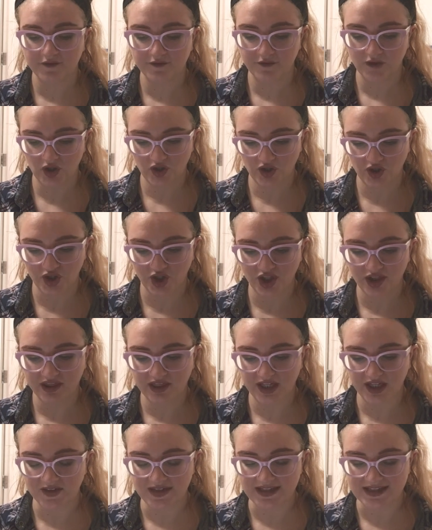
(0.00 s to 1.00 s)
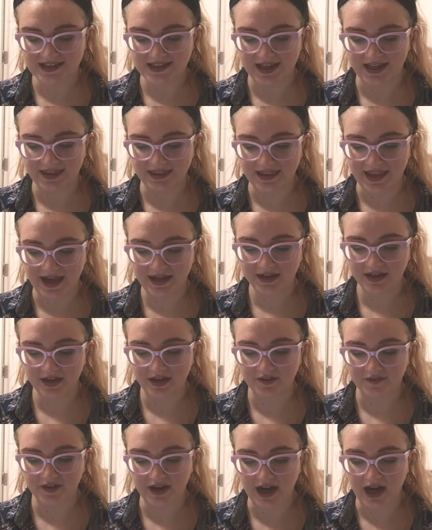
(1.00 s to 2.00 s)
Further, there is a lack
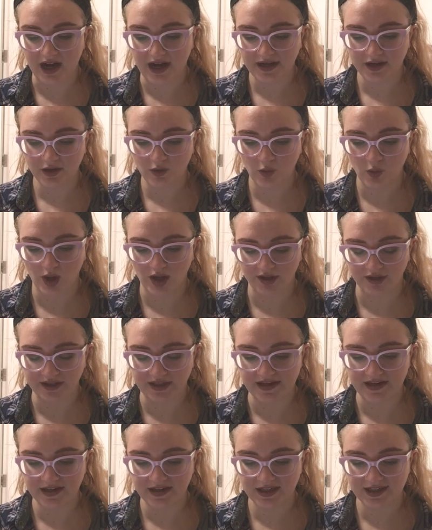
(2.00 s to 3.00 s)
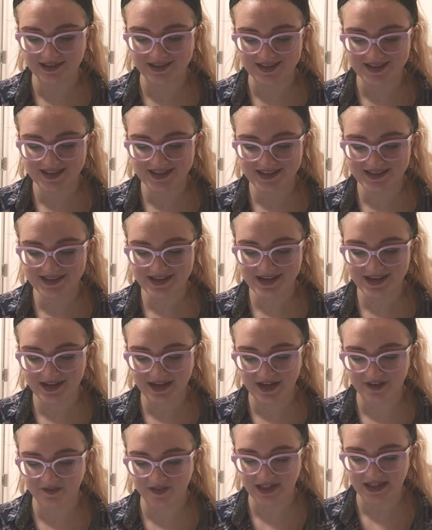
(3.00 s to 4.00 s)
of high-quality, consistent
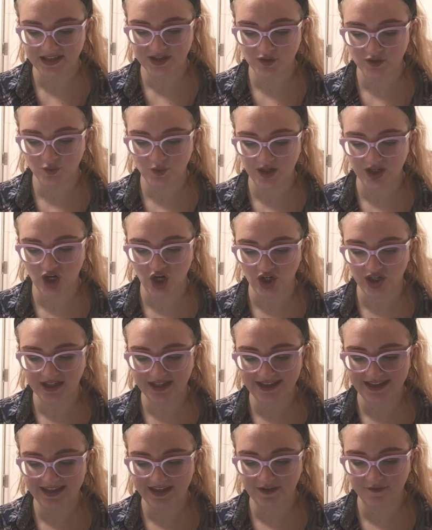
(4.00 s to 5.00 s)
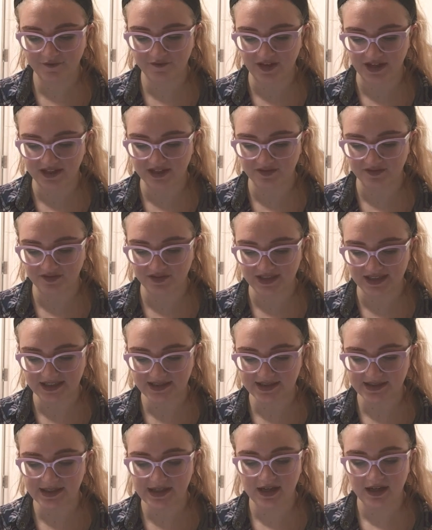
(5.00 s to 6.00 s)
evidence regarding the
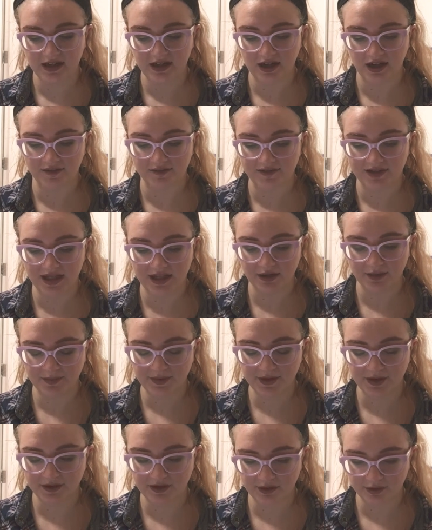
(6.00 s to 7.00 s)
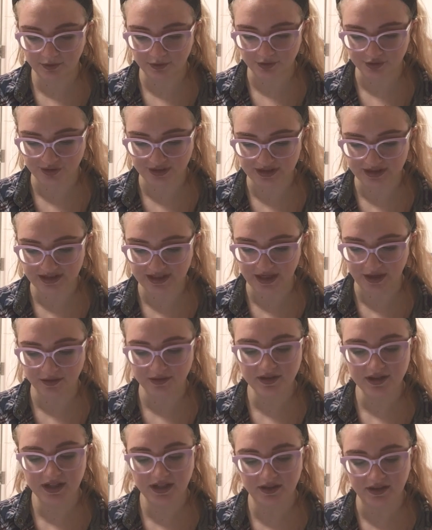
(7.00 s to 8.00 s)
effectiveness of therapeutic
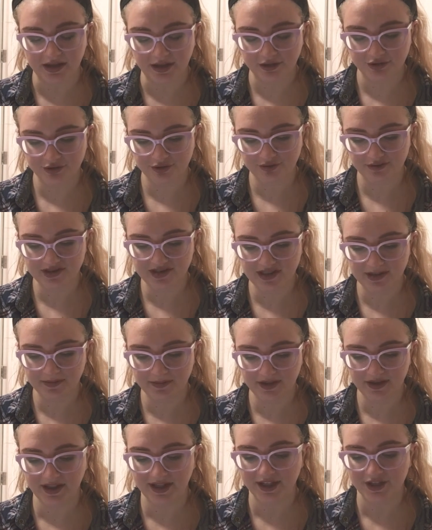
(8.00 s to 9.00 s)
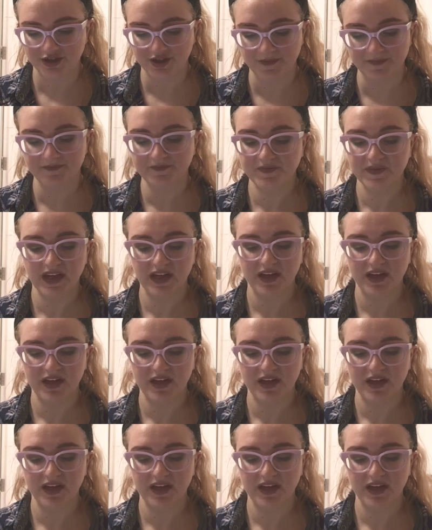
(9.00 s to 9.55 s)
ultrasound, electrical stimulation,